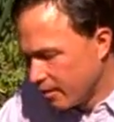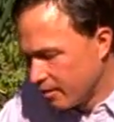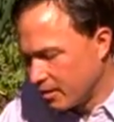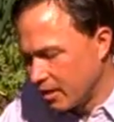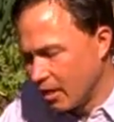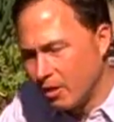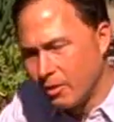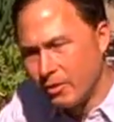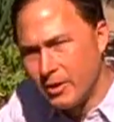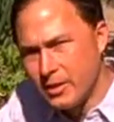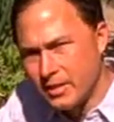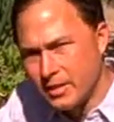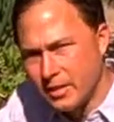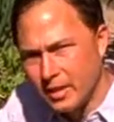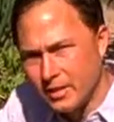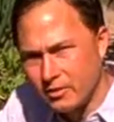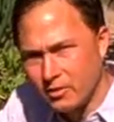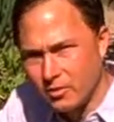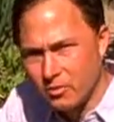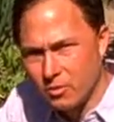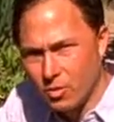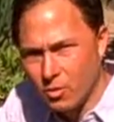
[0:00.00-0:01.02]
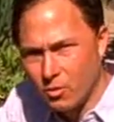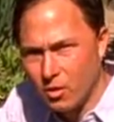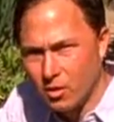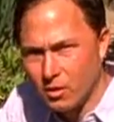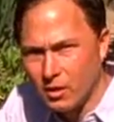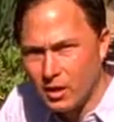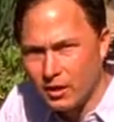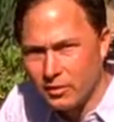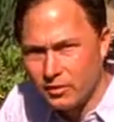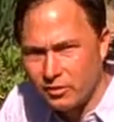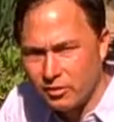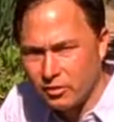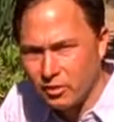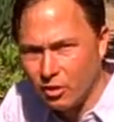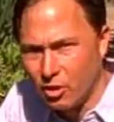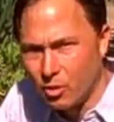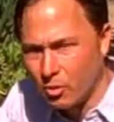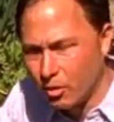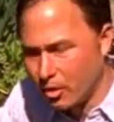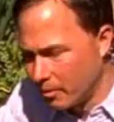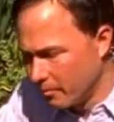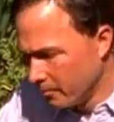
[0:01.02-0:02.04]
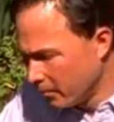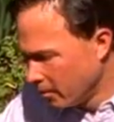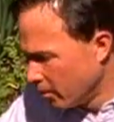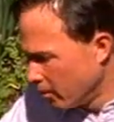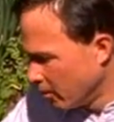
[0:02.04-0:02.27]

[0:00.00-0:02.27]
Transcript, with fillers: Celery tends to grow a lot slower.